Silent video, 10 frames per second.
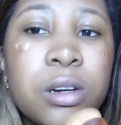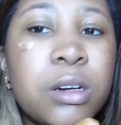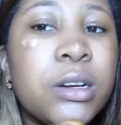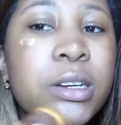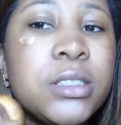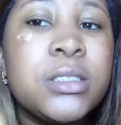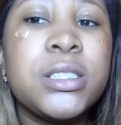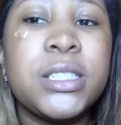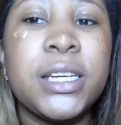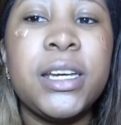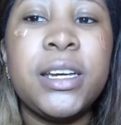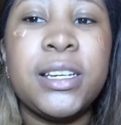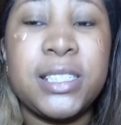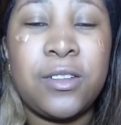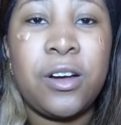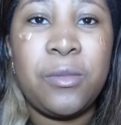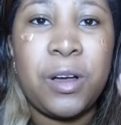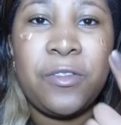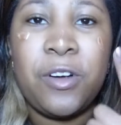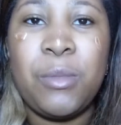Right, see, because I've
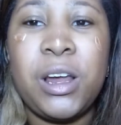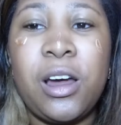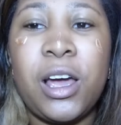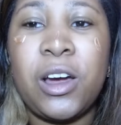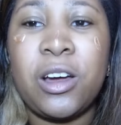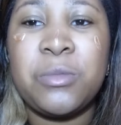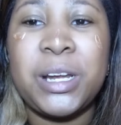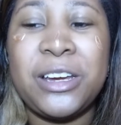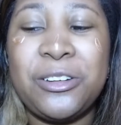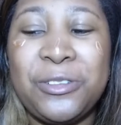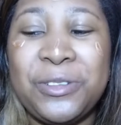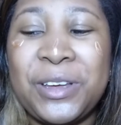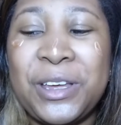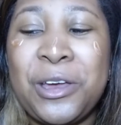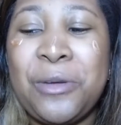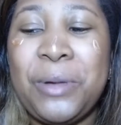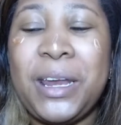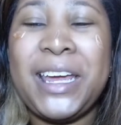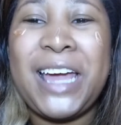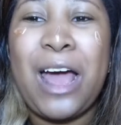got my light on, my little
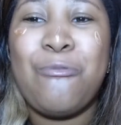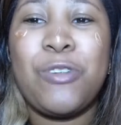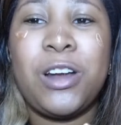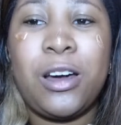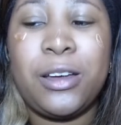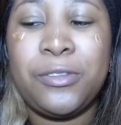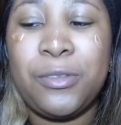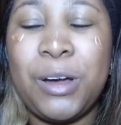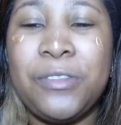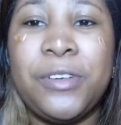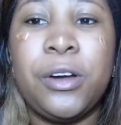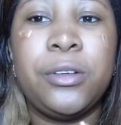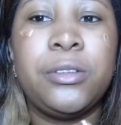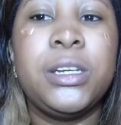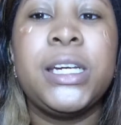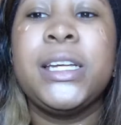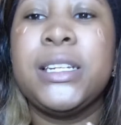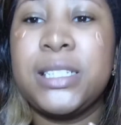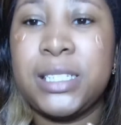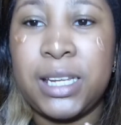mini camera light for my phone. You
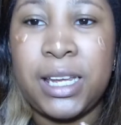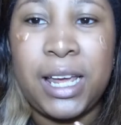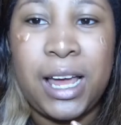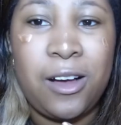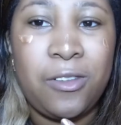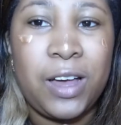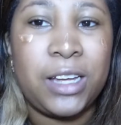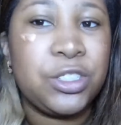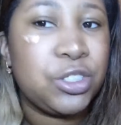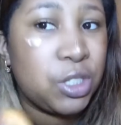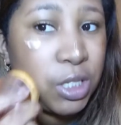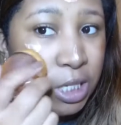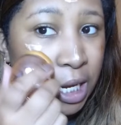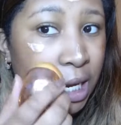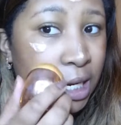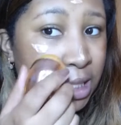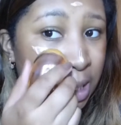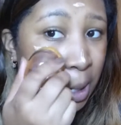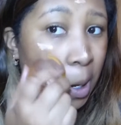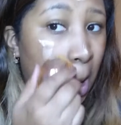can see how that's just hit
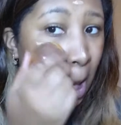it